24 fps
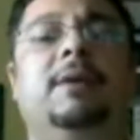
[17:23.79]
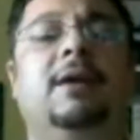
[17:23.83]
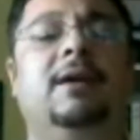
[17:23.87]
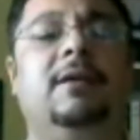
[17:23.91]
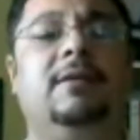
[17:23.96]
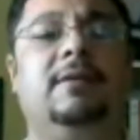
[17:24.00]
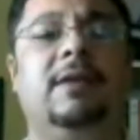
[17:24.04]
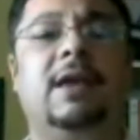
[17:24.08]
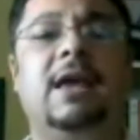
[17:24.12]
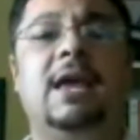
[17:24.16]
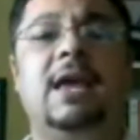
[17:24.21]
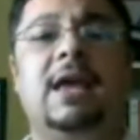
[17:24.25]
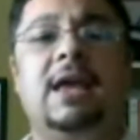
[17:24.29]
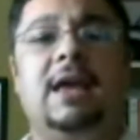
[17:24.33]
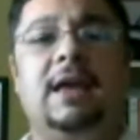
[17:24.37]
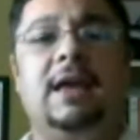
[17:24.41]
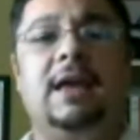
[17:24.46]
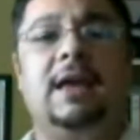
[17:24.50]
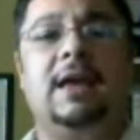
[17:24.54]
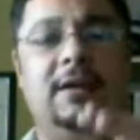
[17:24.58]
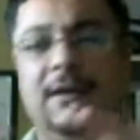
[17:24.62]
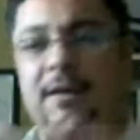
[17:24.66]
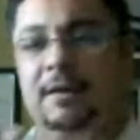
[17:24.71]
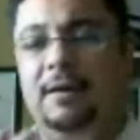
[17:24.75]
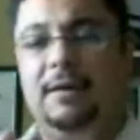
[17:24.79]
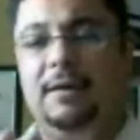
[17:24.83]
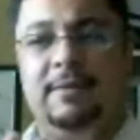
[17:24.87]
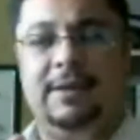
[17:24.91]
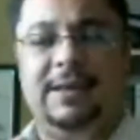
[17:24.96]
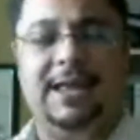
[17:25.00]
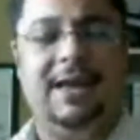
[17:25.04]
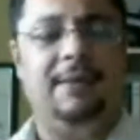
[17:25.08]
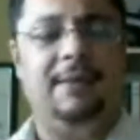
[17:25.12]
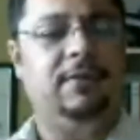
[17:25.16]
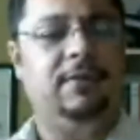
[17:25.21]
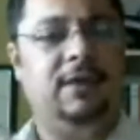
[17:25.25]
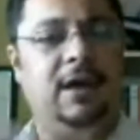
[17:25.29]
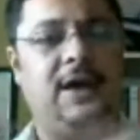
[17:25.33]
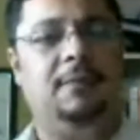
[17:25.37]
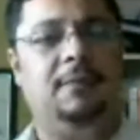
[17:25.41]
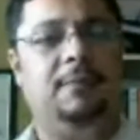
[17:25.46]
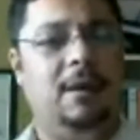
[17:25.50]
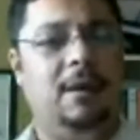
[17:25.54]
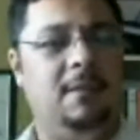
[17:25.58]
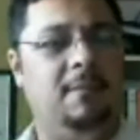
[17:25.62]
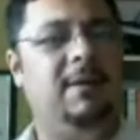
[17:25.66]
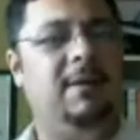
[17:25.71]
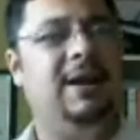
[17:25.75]
because every time you
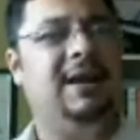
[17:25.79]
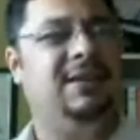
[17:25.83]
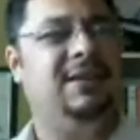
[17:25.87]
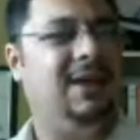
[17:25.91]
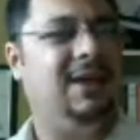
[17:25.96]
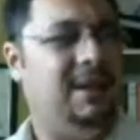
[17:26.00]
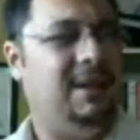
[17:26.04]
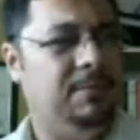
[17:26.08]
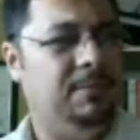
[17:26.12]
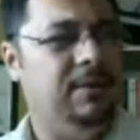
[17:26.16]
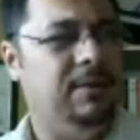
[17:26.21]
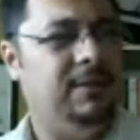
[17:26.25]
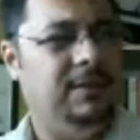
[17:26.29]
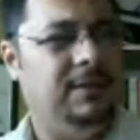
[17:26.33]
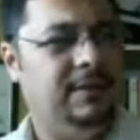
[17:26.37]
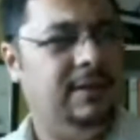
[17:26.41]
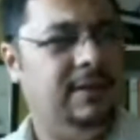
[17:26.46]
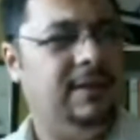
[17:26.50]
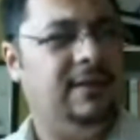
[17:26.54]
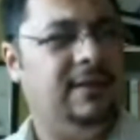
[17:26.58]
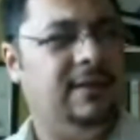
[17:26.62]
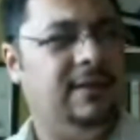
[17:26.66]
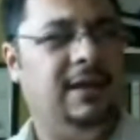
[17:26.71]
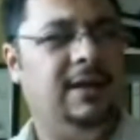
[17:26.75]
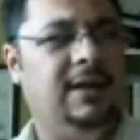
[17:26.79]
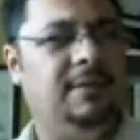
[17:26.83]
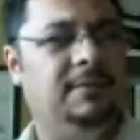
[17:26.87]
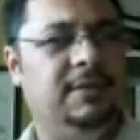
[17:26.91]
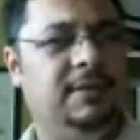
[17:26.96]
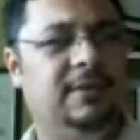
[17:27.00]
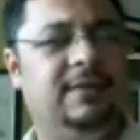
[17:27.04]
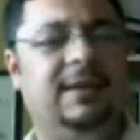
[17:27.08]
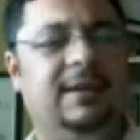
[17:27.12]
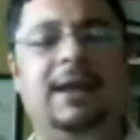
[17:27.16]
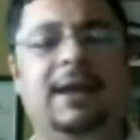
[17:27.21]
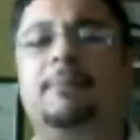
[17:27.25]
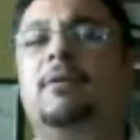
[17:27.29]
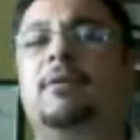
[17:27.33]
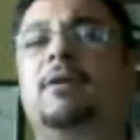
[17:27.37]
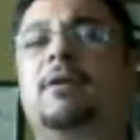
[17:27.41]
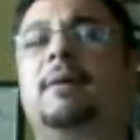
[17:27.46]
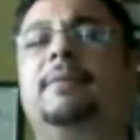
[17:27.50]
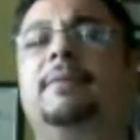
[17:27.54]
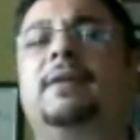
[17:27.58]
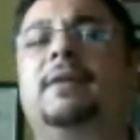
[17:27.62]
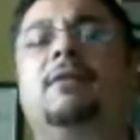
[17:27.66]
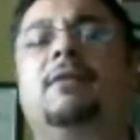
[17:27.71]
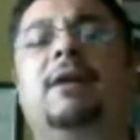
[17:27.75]
talk about money, you got to put the income
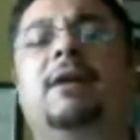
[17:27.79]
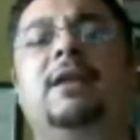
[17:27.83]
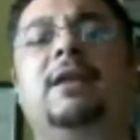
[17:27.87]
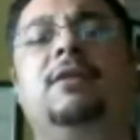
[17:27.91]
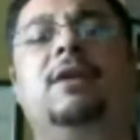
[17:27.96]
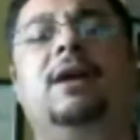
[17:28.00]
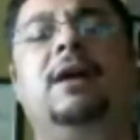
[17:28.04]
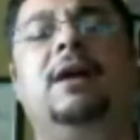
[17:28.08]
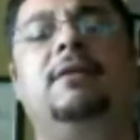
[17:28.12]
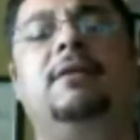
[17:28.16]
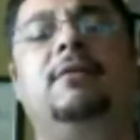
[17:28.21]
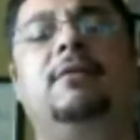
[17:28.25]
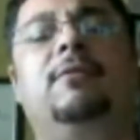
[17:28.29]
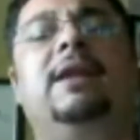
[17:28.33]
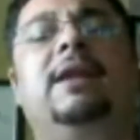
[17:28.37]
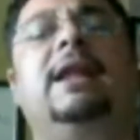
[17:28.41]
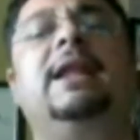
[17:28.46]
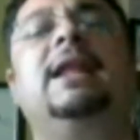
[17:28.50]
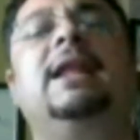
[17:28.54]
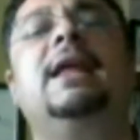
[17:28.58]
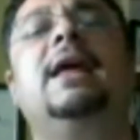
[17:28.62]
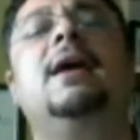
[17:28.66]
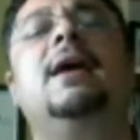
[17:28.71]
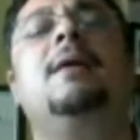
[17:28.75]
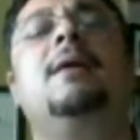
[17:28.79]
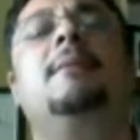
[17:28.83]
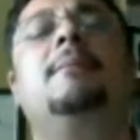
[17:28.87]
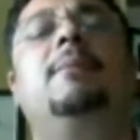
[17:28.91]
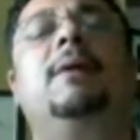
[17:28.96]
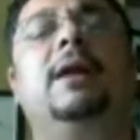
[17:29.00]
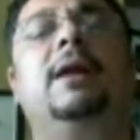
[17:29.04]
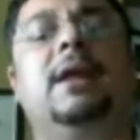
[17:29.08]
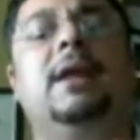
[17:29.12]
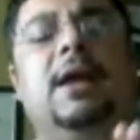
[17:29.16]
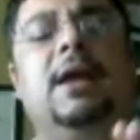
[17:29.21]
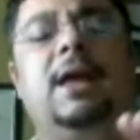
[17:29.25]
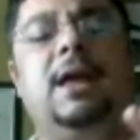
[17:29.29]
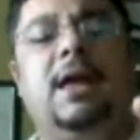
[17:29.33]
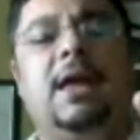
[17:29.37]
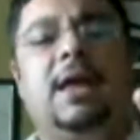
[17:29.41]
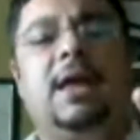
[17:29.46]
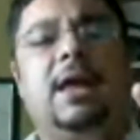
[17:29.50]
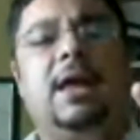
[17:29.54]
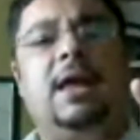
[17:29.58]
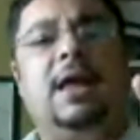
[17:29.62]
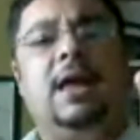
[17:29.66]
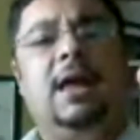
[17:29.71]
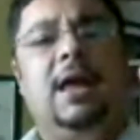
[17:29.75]
disclaimer up there, right, and try to read it. But
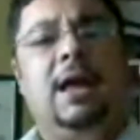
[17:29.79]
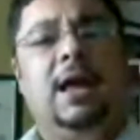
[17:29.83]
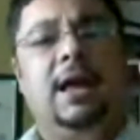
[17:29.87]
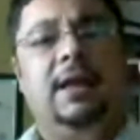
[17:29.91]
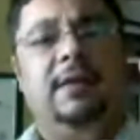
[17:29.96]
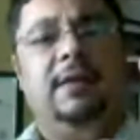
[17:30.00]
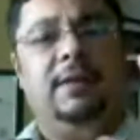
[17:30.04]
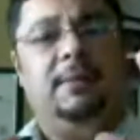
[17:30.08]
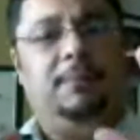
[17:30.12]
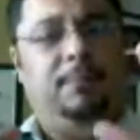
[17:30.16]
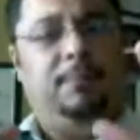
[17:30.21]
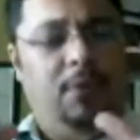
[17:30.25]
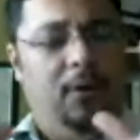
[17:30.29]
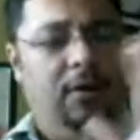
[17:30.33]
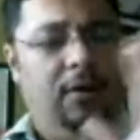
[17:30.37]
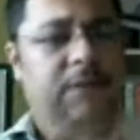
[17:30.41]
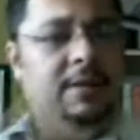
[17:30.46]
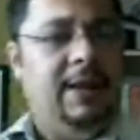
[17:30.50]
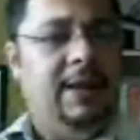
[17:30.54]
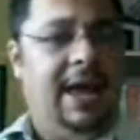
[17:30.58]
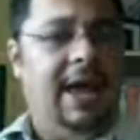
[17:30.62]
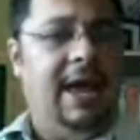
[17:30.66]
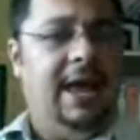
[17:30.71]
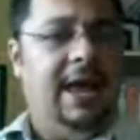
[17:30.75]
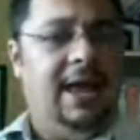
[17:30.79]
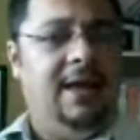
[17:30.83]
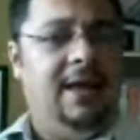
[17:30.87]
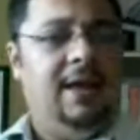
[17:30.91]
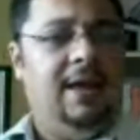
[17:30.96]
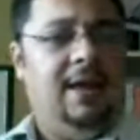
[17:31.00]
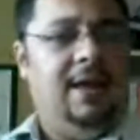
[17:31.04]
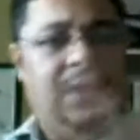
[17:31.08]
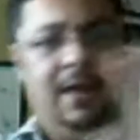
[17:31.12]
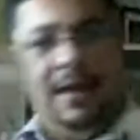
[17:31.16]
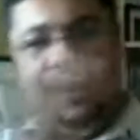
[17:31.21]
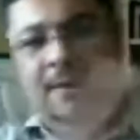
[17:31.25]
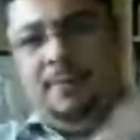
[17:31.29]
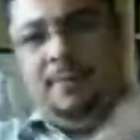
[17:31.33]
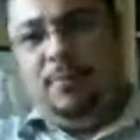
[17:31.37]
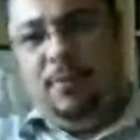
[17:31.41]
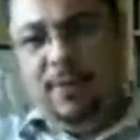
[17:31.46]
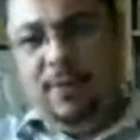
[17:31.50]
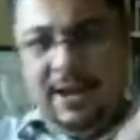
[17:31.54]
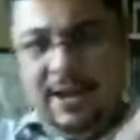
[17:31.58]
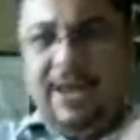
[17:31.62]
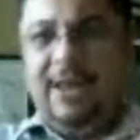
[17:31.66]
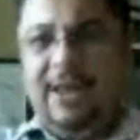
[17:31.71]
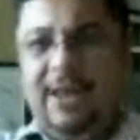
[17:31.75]
point A
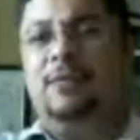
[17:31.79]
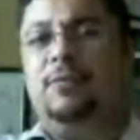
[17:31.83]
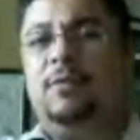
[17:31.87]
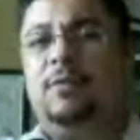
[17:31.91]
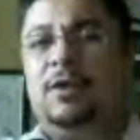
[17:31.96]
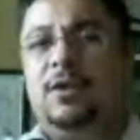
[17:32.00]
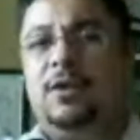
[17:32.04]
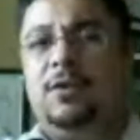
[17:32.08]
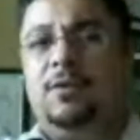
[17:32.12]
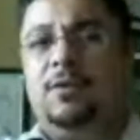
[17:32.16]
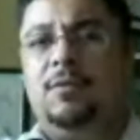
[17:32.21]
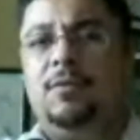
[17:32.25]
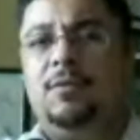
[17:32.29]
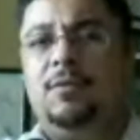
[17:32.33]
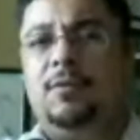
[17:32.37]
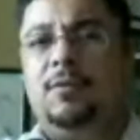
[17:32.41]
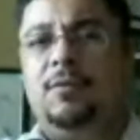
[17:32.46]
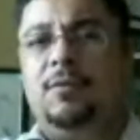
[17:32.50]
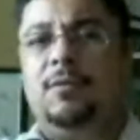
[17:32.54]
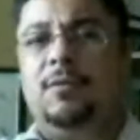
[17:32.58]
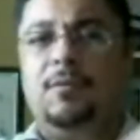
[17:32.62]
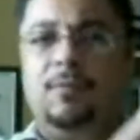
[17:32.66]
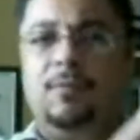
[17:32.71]
is where you